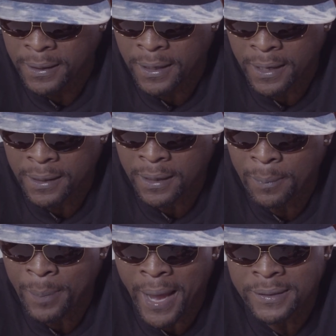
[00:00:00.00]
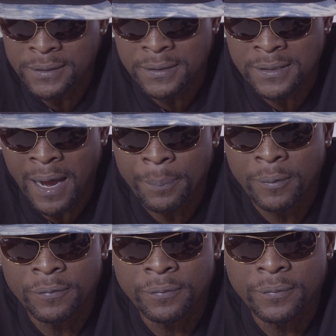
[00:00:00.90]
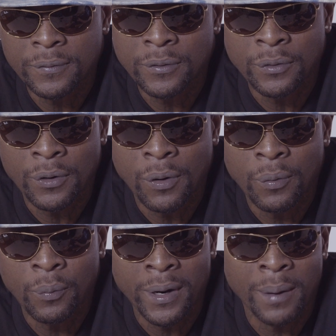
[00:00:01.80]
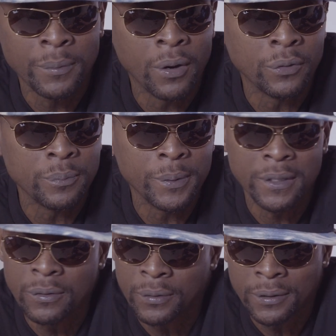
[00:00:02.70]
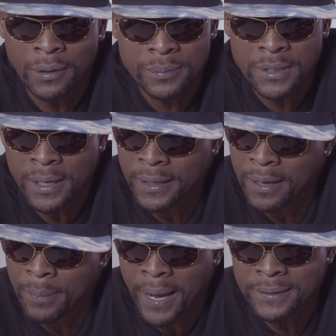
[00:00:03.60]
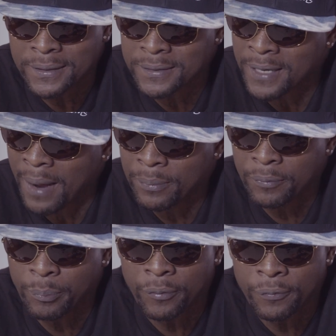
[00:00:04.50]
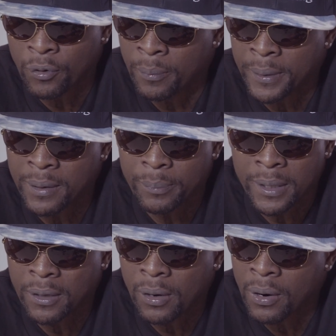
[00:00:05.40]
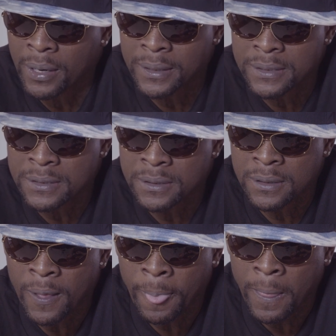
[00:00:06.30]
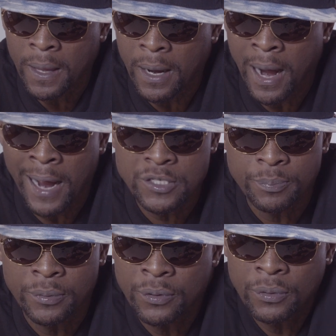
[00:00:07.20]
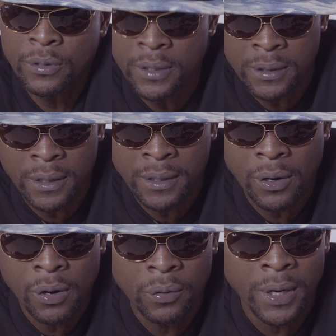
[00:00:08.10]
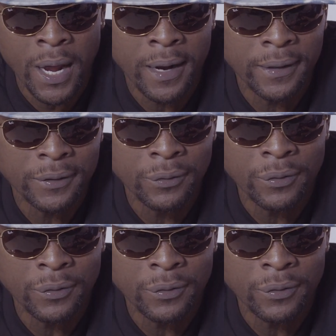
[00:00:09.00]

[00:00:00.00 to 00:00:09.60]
get get back to the top of you know what I'm known to be doing. You know what I'm saying? Get back to the top of performing and being an artist and an entrepreneur and, and the whole nine. You